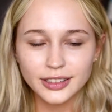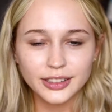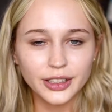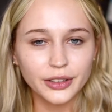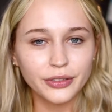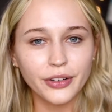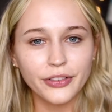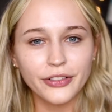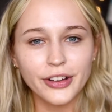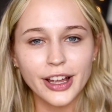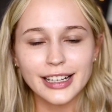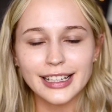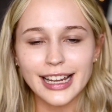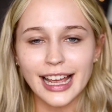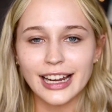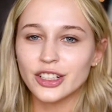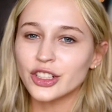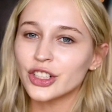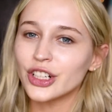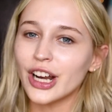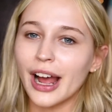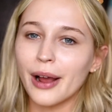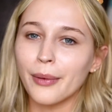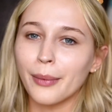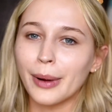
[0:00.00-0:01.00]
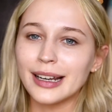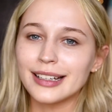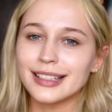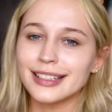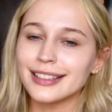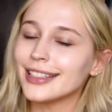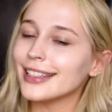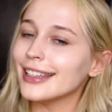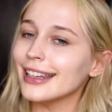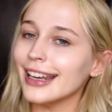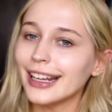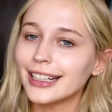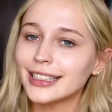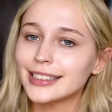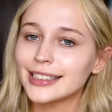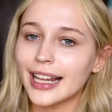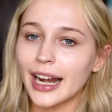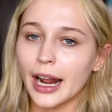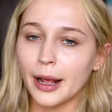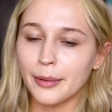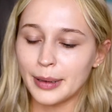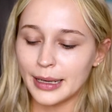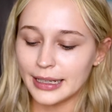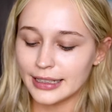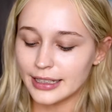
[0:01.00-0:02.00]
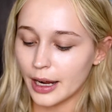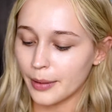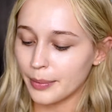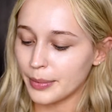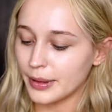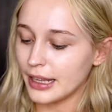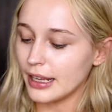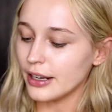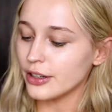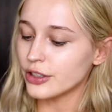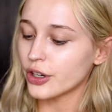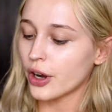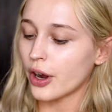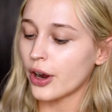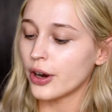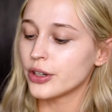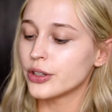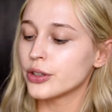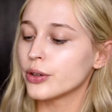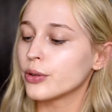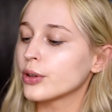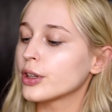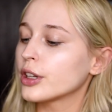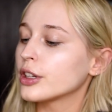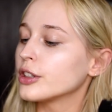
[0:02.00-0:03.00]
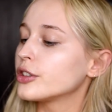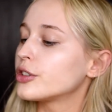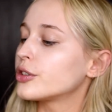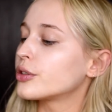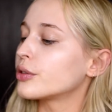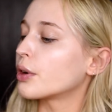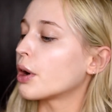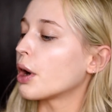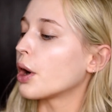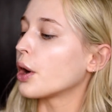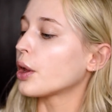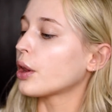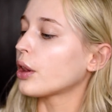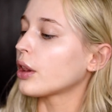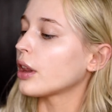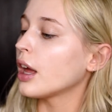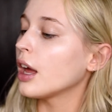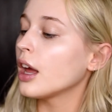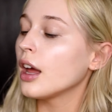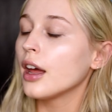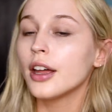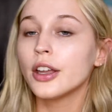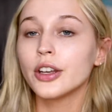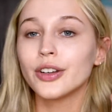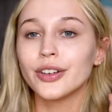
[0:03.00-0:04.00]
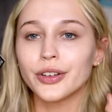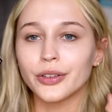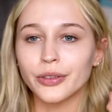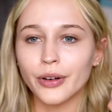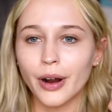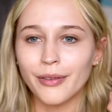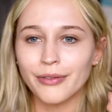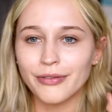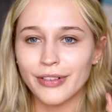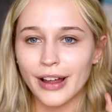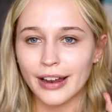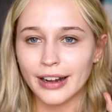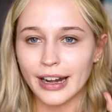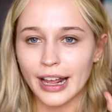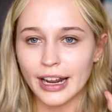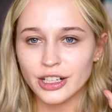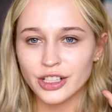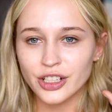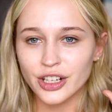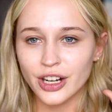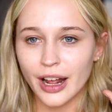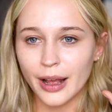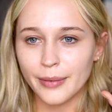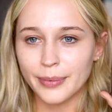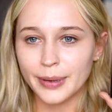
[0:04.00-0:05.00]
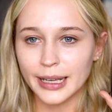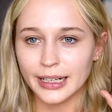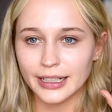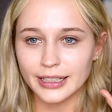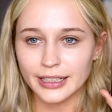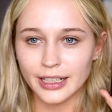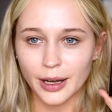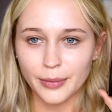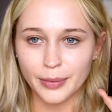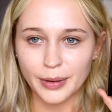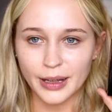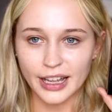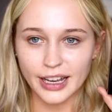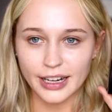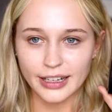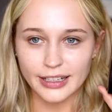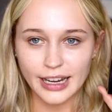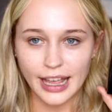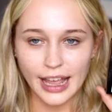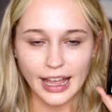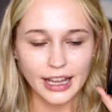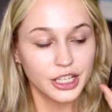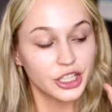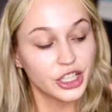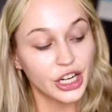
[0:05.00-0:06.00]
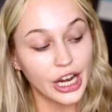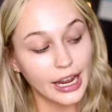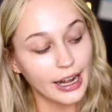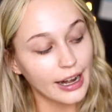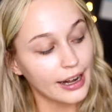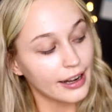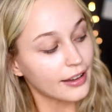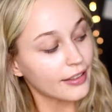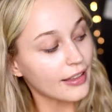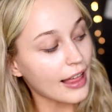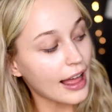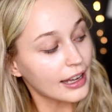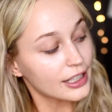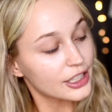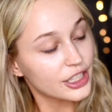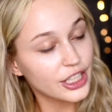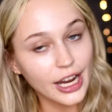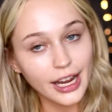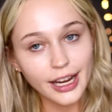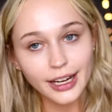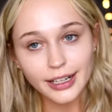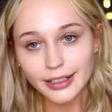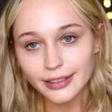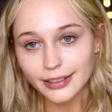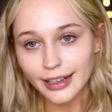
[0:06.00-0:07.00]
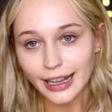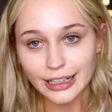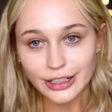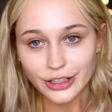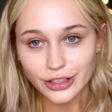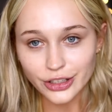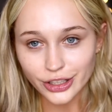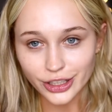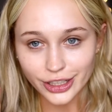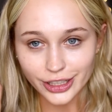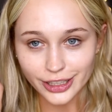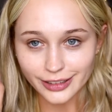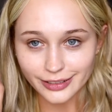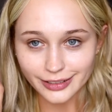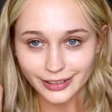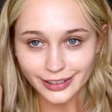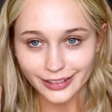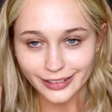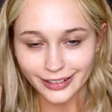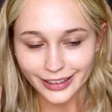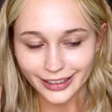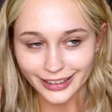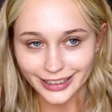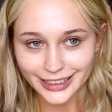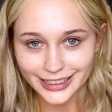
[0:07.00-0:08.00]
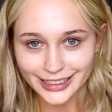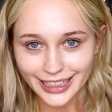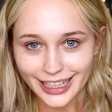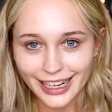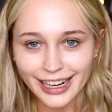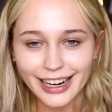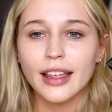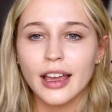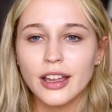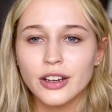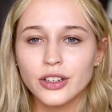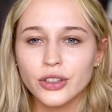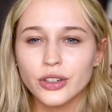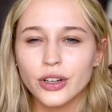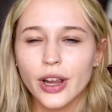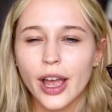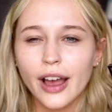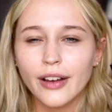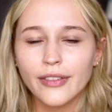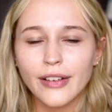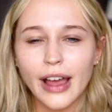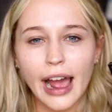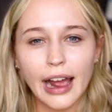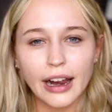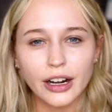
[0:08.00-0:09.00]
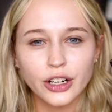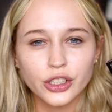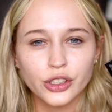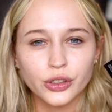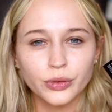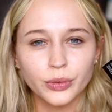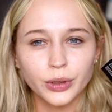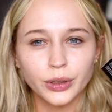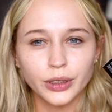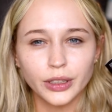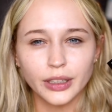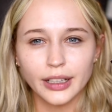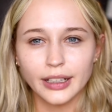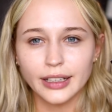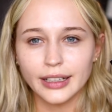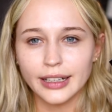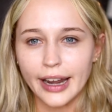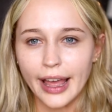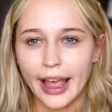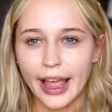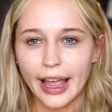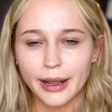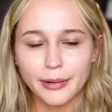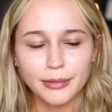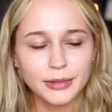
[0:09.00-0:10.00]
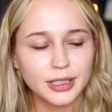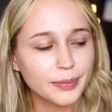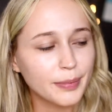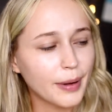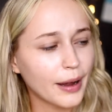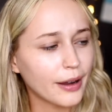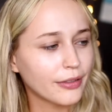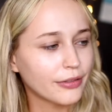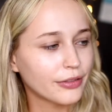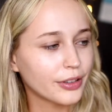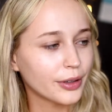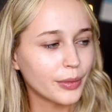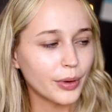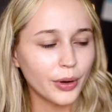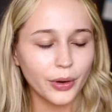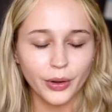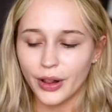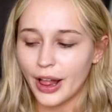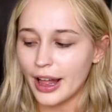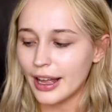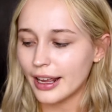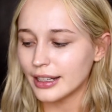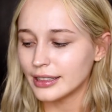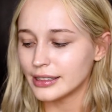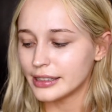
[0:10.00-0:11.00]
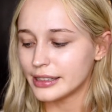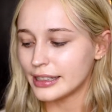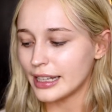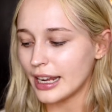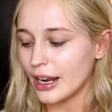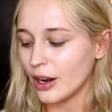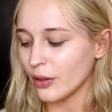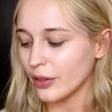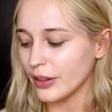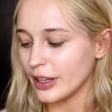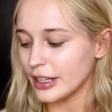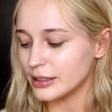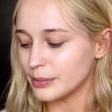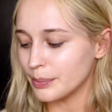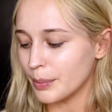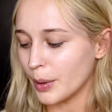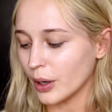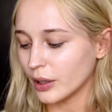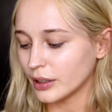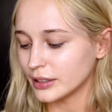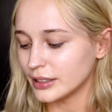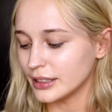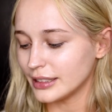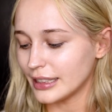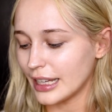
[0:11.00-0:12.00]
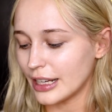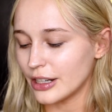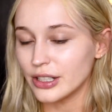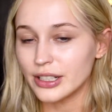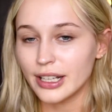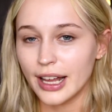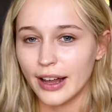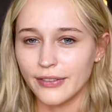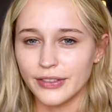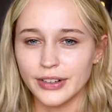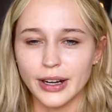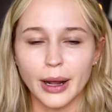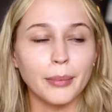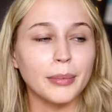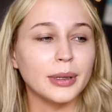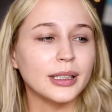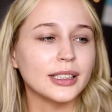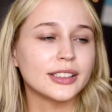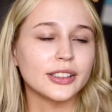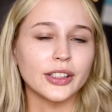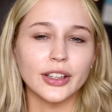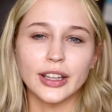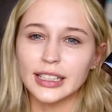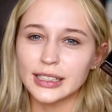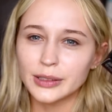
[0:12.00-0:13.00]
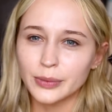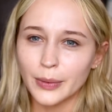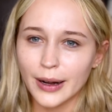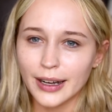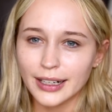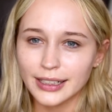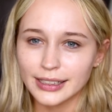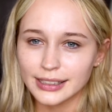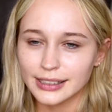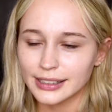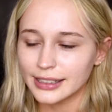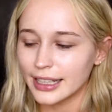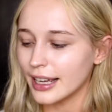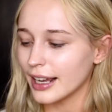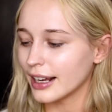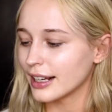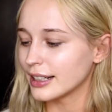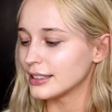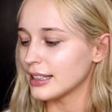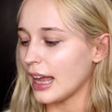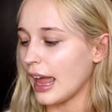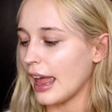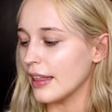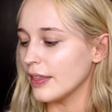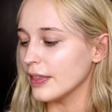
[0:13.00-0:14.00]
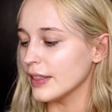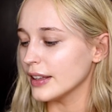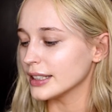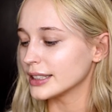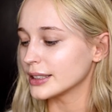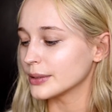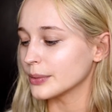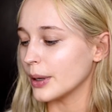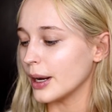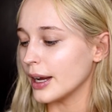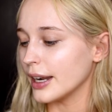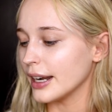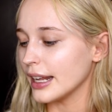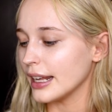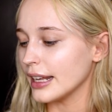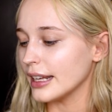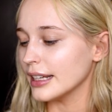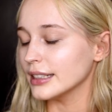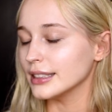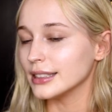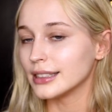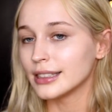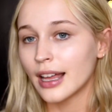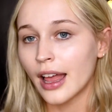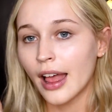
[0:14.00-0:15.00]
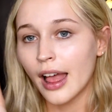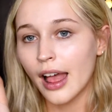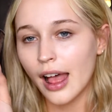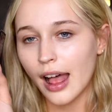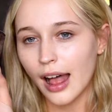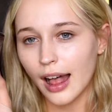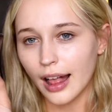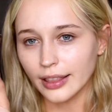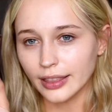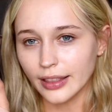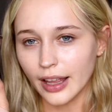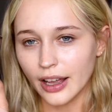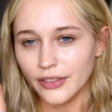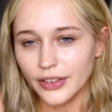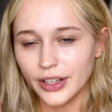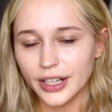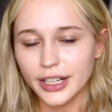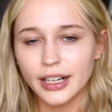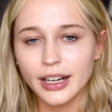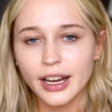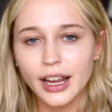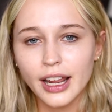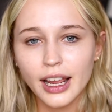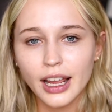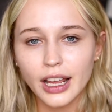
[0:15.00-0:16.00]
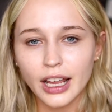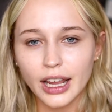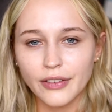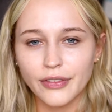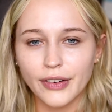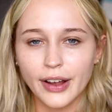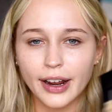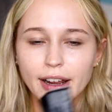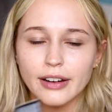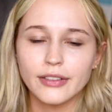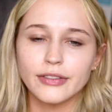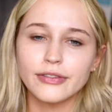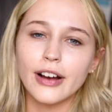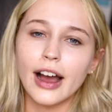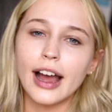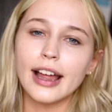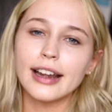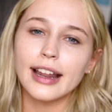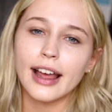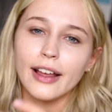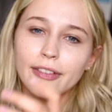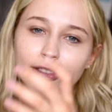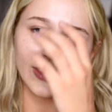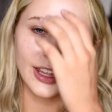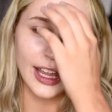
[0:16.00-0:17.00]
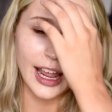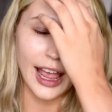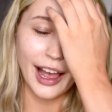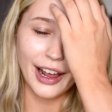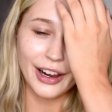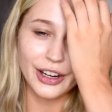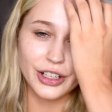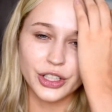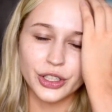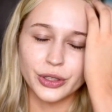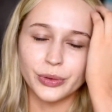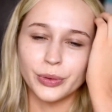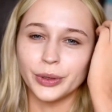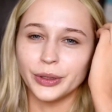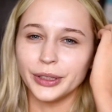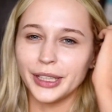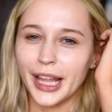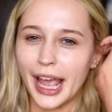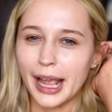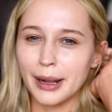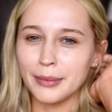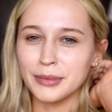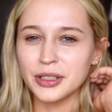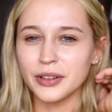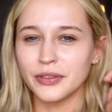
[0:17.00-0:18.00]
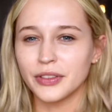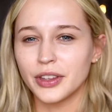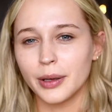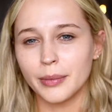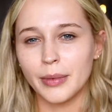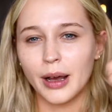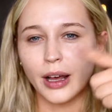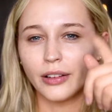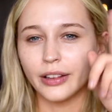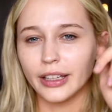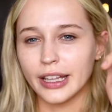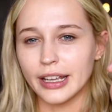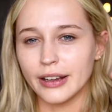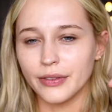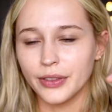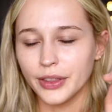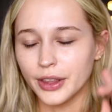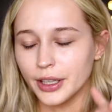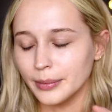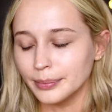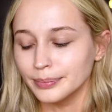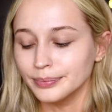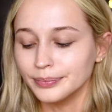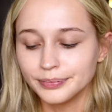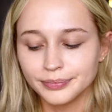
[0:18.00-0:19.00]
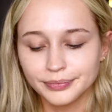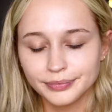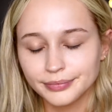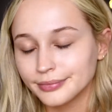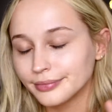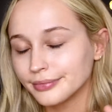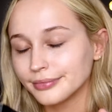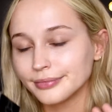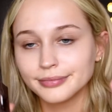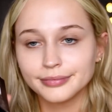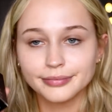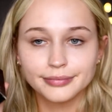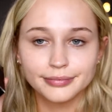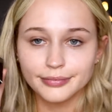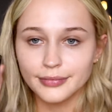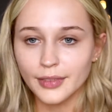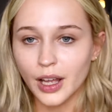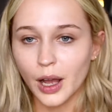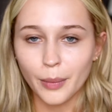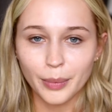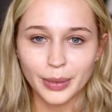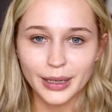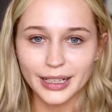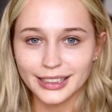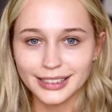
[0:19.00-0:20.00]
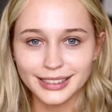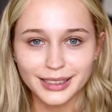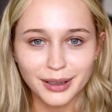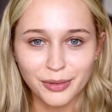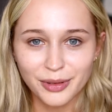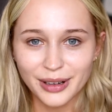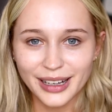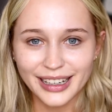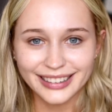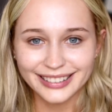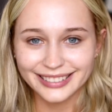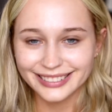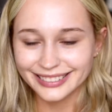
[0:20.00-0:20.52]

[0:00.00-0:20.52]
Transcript: So for foundation, I went into NYX and I picked up the Total Control Drop Foundation. I picked up a tan shade and a light shade, as you can clearly see. They do have actual names, but from all I can see on these boxes, they just have numbers. So this one is 6 and this one is 11. If I could find out the actual names of them, I'll leave them up here somewhere.